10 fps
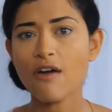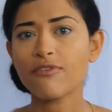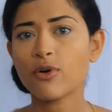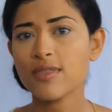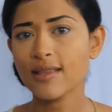
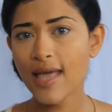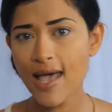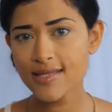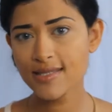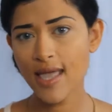For the
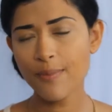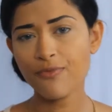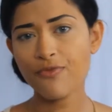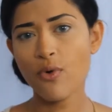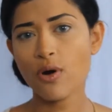last
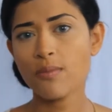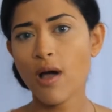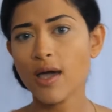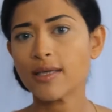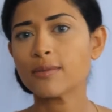step for
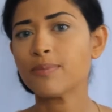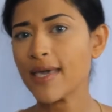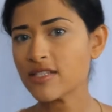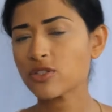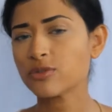my
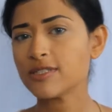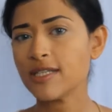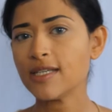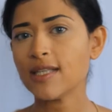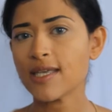base
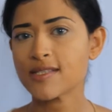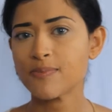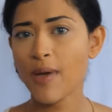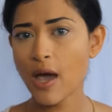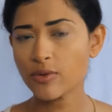routine is
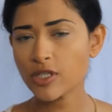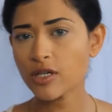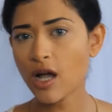powder.